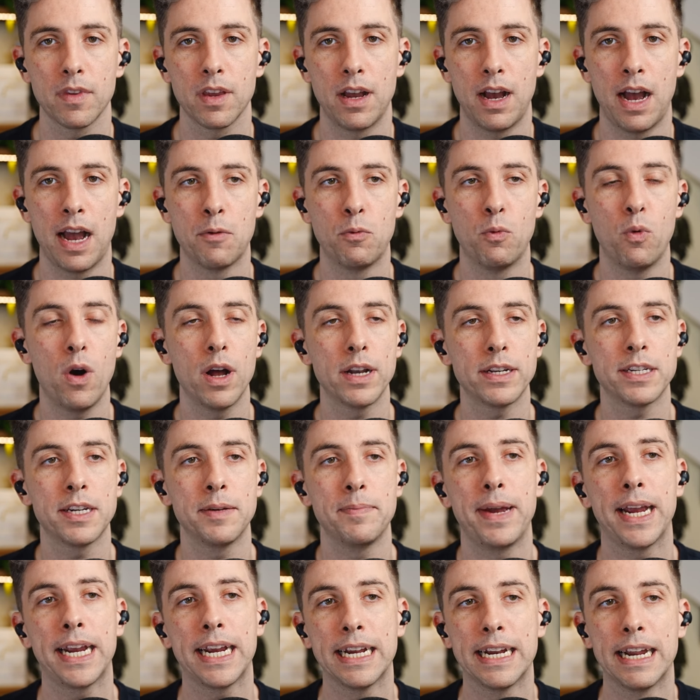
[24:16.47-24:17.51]
I want to
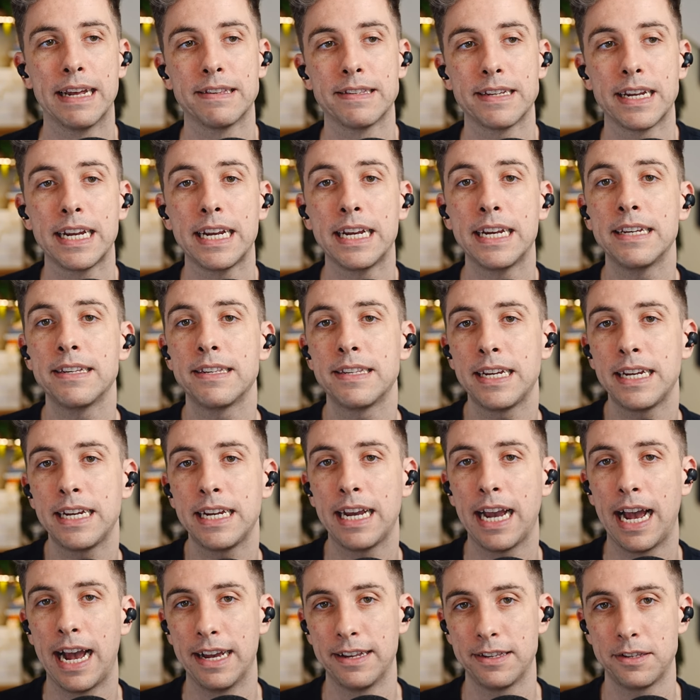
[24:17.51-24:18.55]
make it as
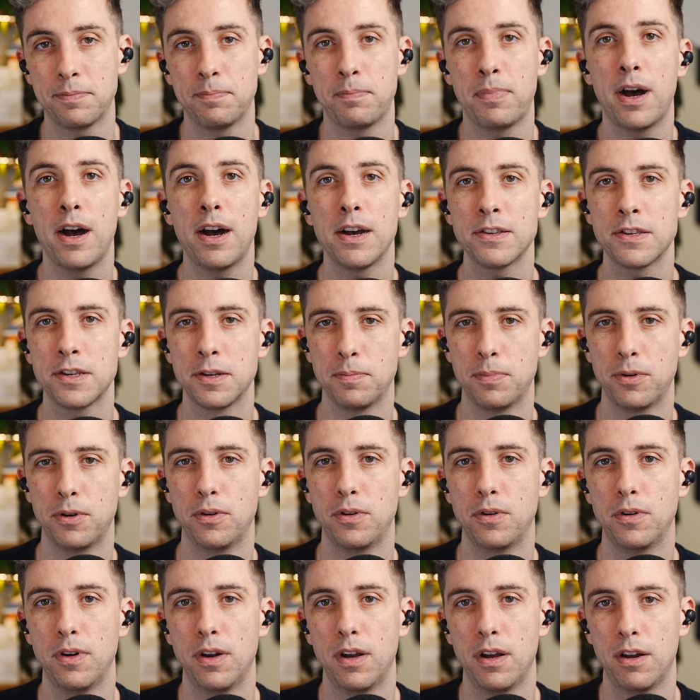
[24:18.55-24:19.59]
easy as
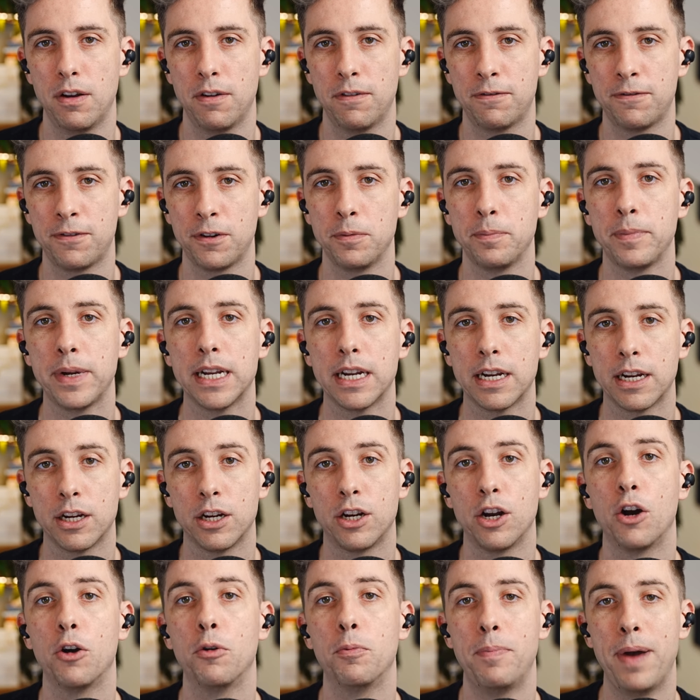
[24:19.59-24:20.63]
possible for me to
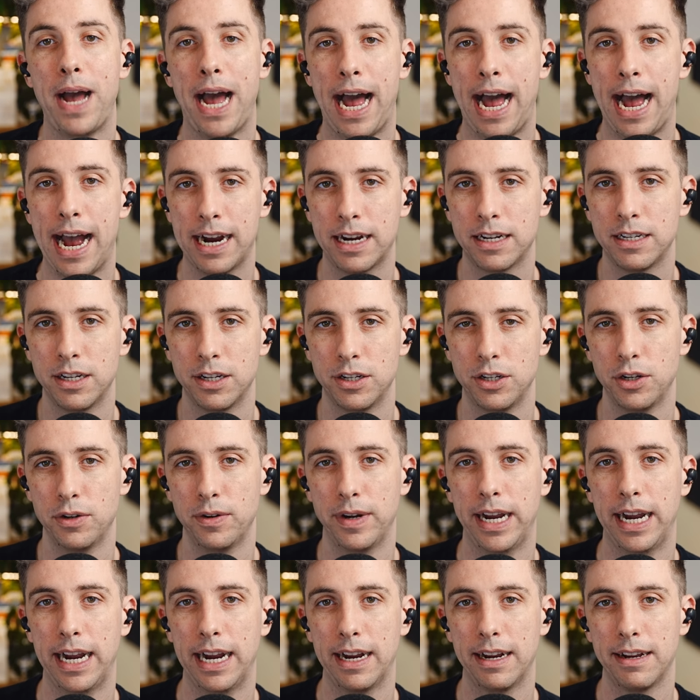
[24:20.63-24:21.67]
go back to
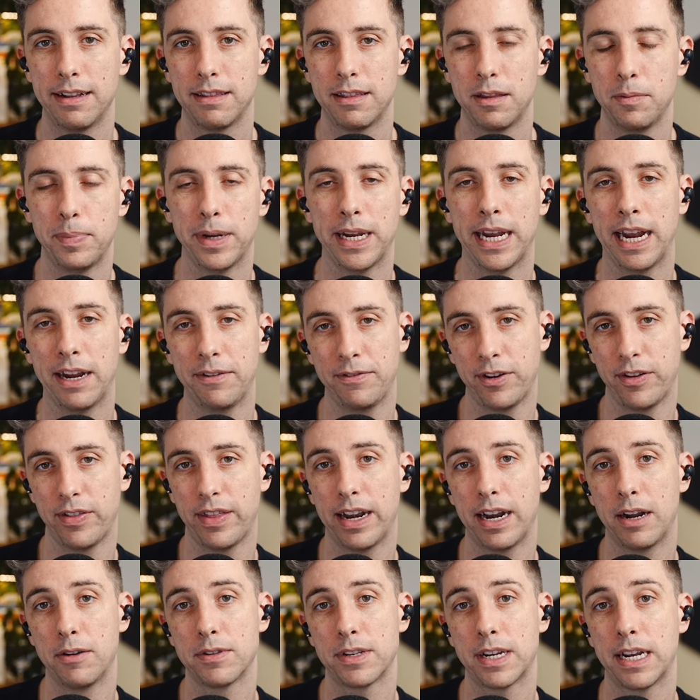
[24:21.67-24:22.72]
doing the behavior
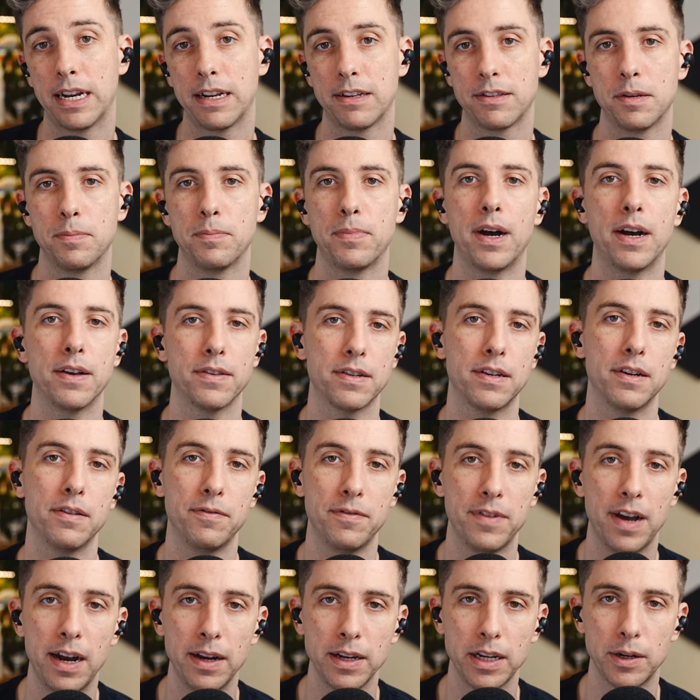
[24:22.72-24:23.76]
that I was getting some positive
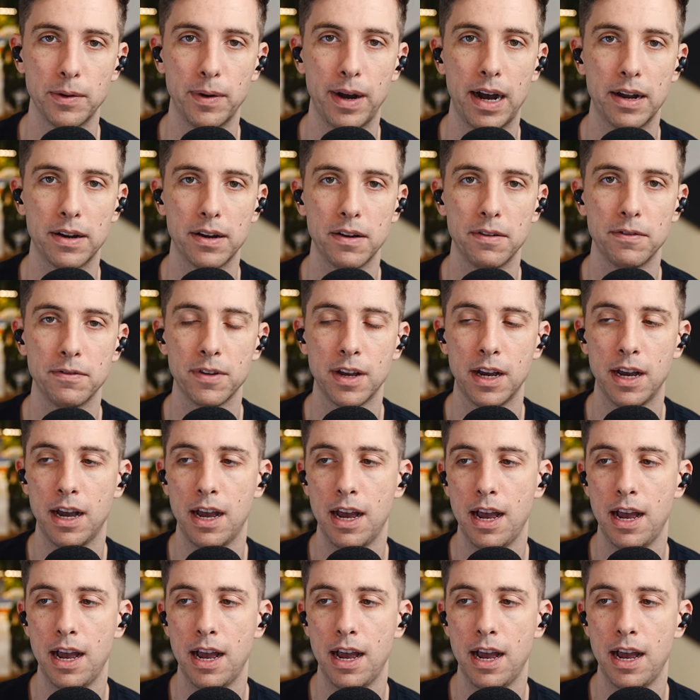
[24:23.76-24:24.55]
value out of.